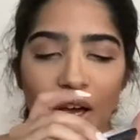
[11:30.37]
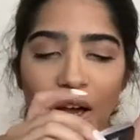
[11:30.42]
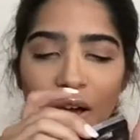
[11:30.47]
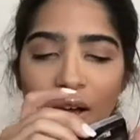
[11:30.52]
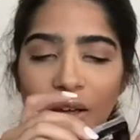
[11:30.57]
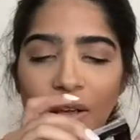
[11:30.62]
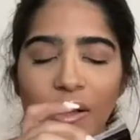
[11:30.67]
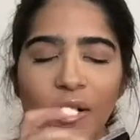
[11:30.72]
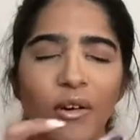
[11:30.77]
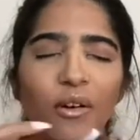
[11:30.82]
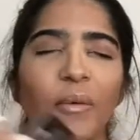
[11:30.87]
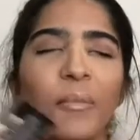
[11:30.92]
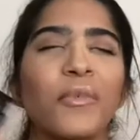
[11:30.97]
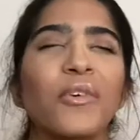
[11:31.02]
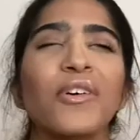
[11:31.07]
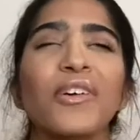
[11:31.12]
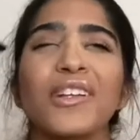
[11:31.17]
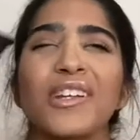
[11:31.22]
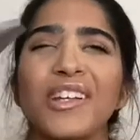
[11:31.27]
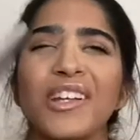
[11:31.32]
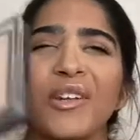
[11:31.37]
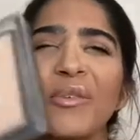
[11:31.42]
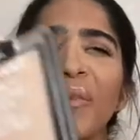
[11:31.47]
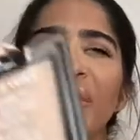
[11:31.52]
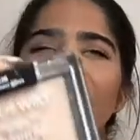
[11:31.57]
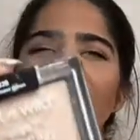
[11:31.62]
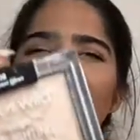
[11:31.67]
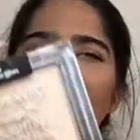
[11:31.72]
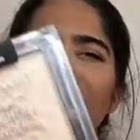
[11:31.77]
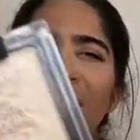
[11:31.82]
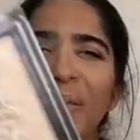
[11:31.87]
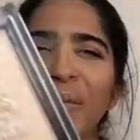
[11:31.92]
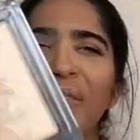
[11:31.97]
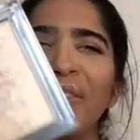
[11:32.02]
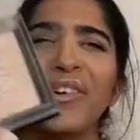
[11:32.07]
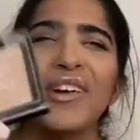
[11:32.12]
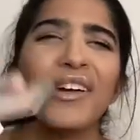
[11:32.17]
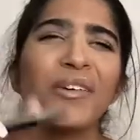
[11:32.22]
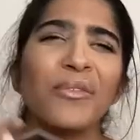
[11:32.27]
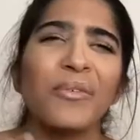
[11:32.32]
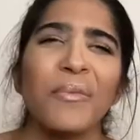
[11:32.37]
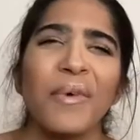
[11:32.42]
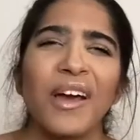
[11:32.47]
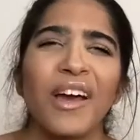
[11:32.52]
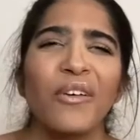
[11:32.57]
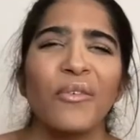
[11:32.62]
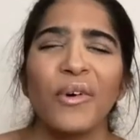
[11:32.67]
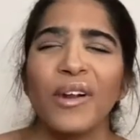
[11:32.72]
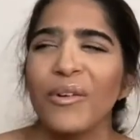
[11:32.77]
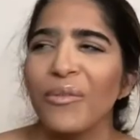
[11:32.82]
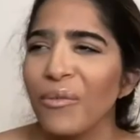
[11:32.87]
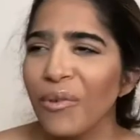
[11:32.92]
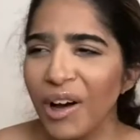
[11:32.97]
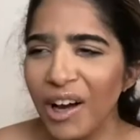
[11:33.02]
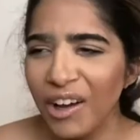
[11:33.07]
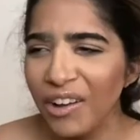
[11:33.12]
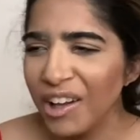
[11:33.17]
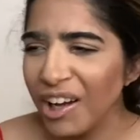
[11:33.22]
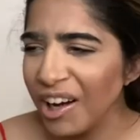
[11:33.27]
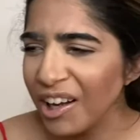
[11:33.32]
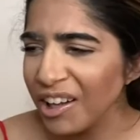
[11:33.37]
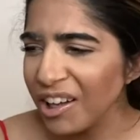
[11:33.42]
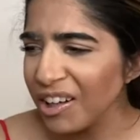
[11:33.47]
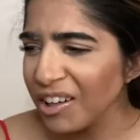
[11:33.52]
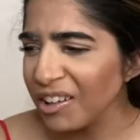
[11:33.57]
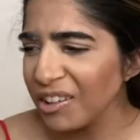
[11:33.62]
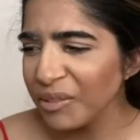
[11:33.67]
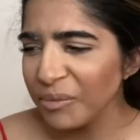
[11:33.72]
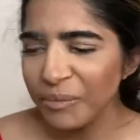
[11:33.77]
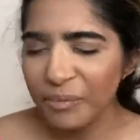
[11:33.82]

And I'm going, this is Wet n Wild. I'm going in with my Wet n Wild highlighter.